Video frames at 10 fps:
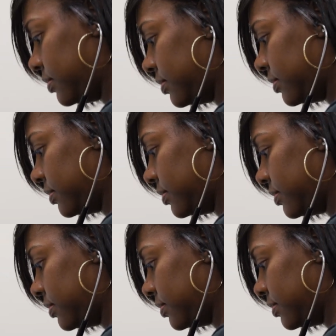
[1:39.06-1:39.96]
The history would
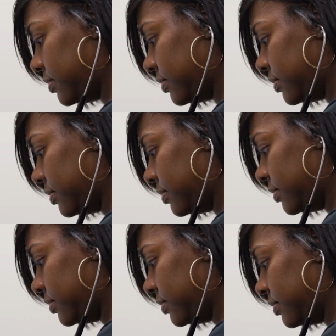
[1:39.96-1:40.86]
entail anything
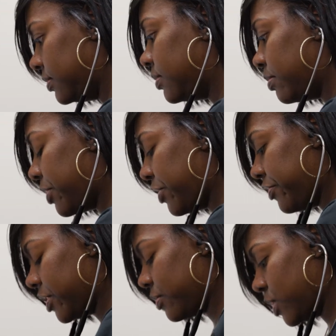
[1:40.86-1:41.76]
of what's going on,